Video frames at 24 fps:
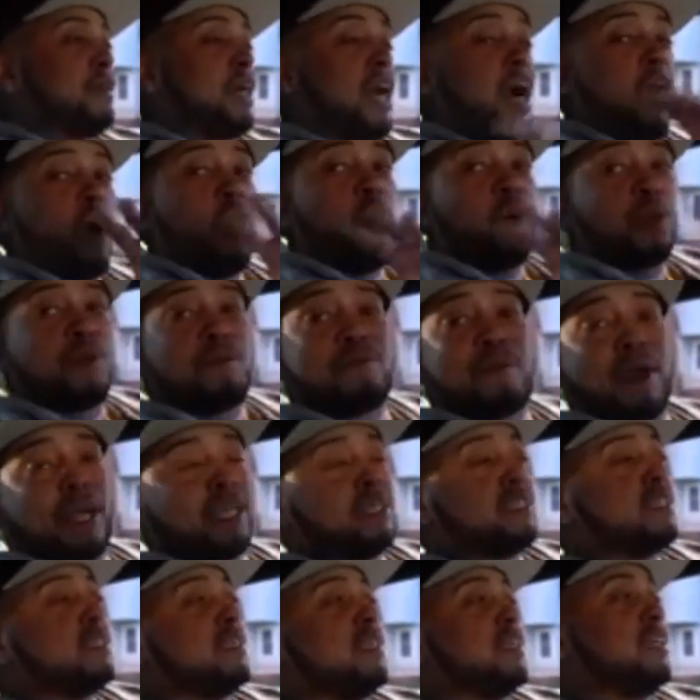got all the
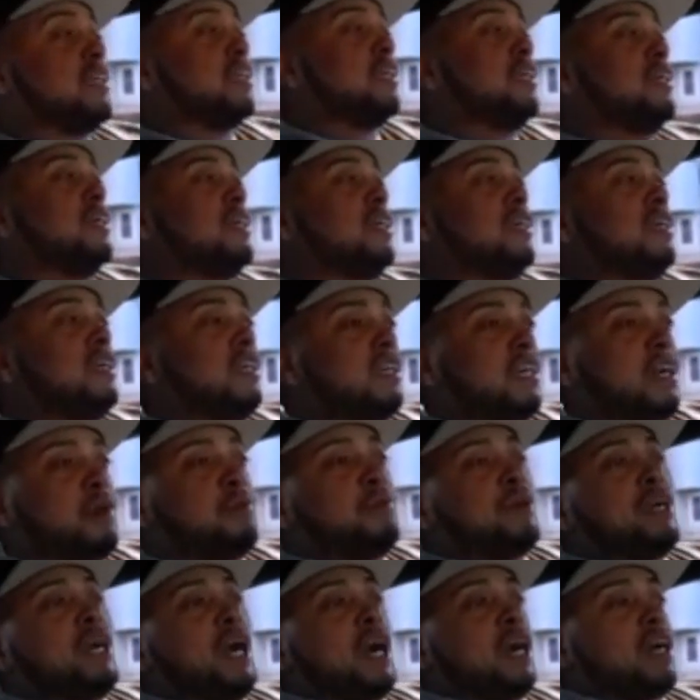bikes in there. And
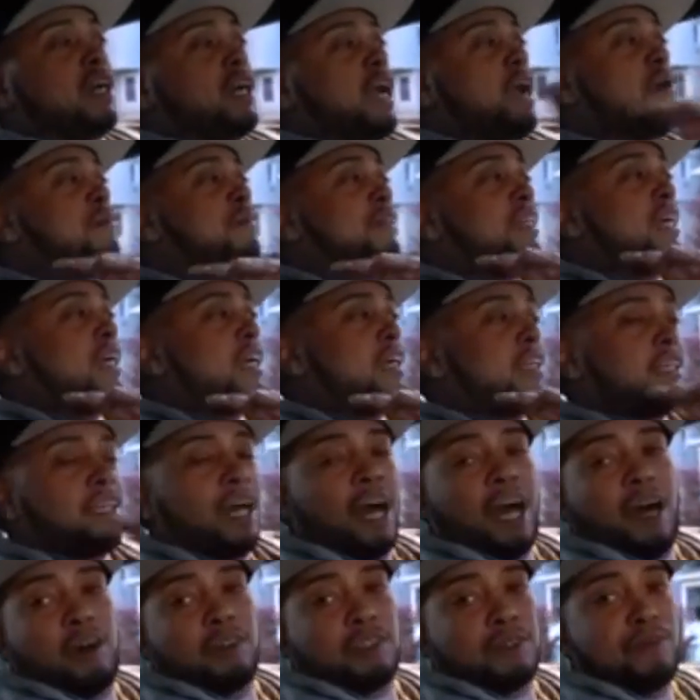we got everything in the
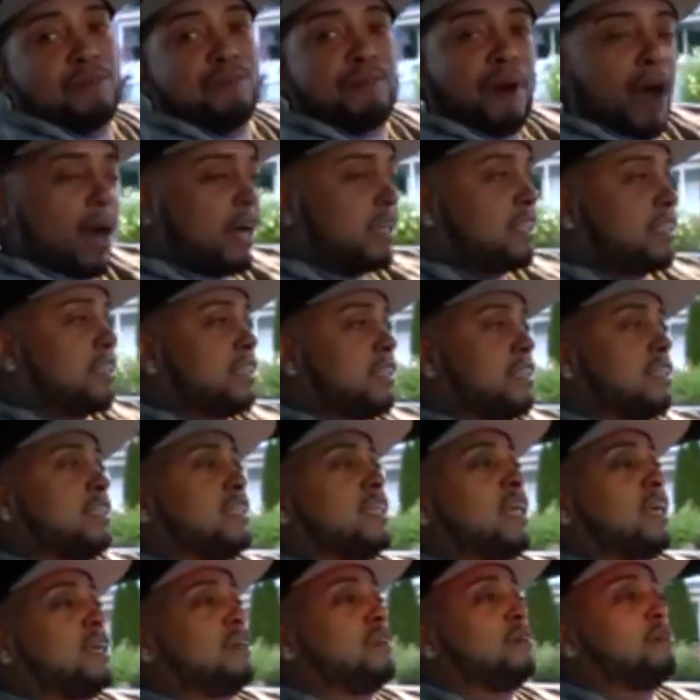house in boxes. She's
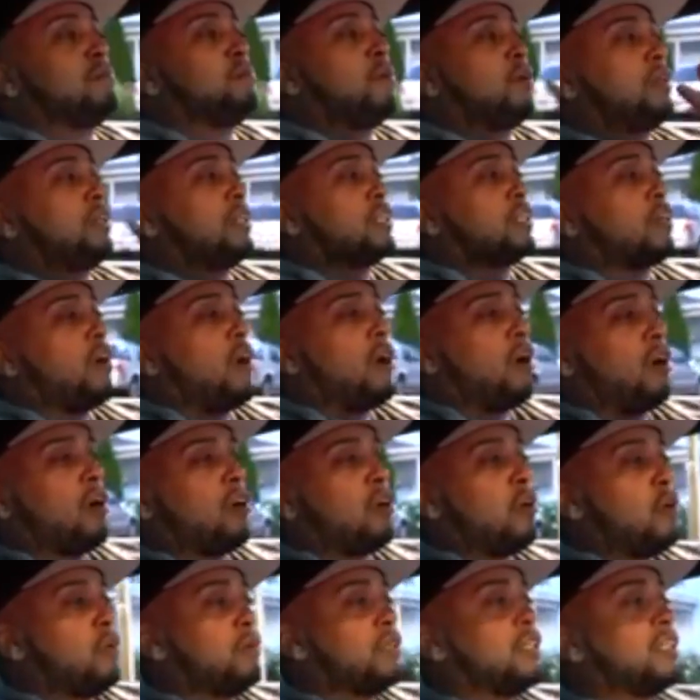like, "You brought this car
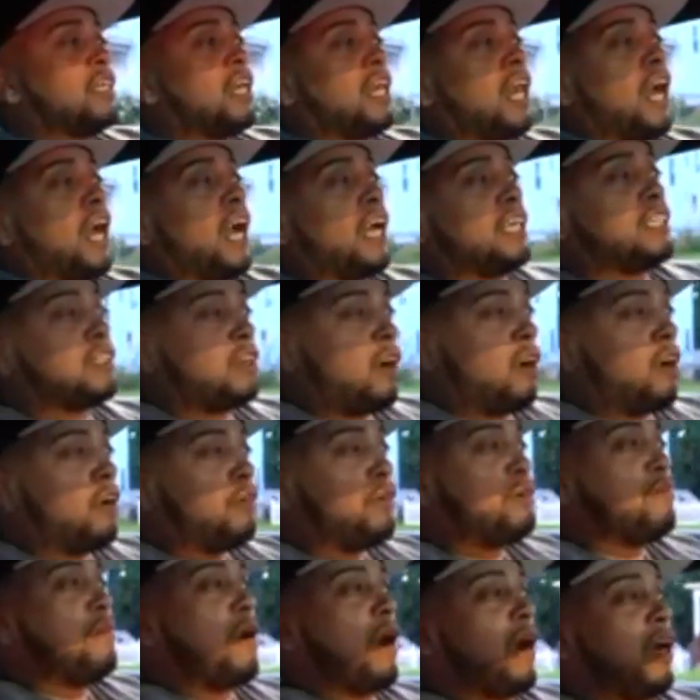home. This is the last car we
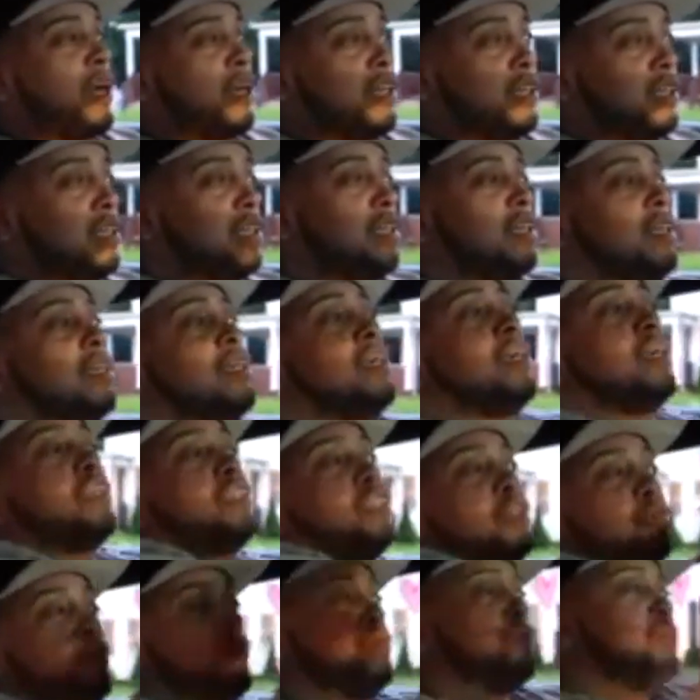buying." until
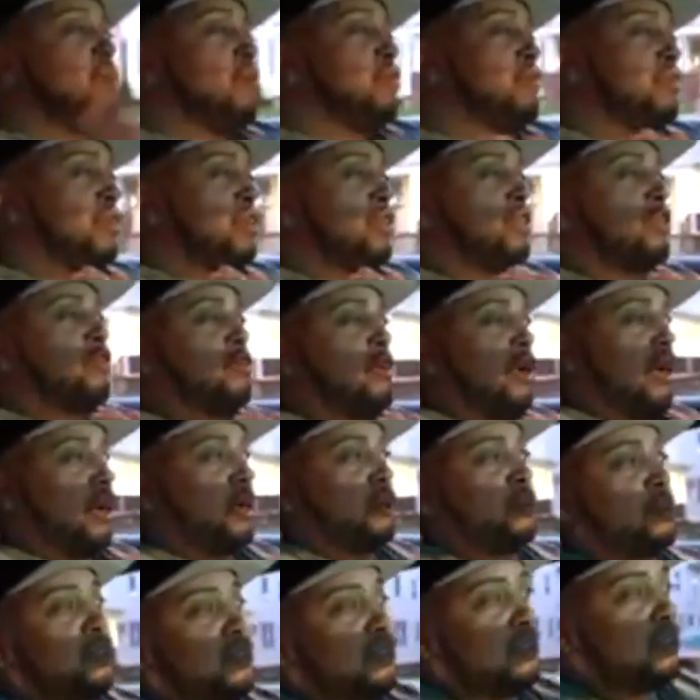we move to the new house.
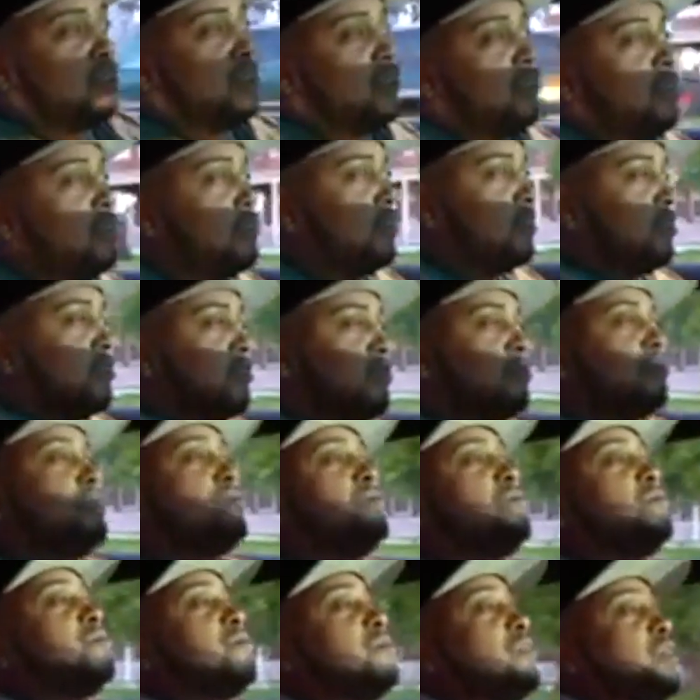
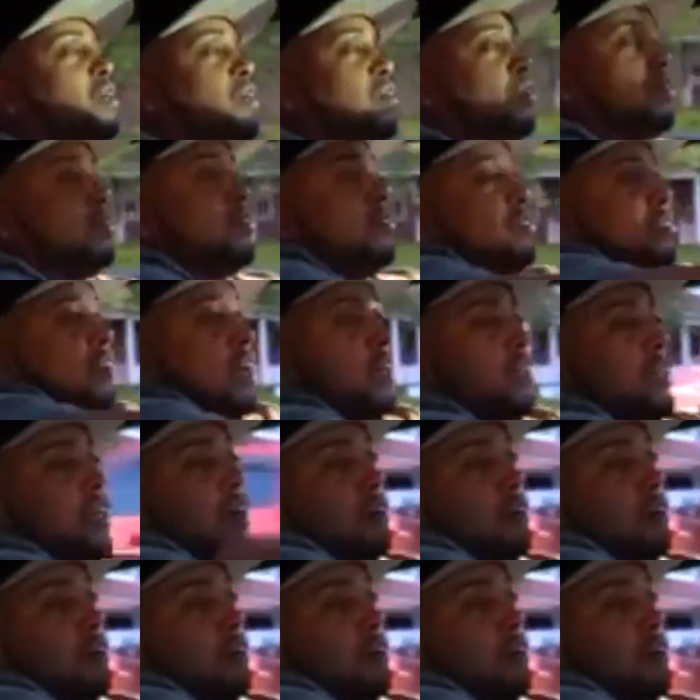So that, that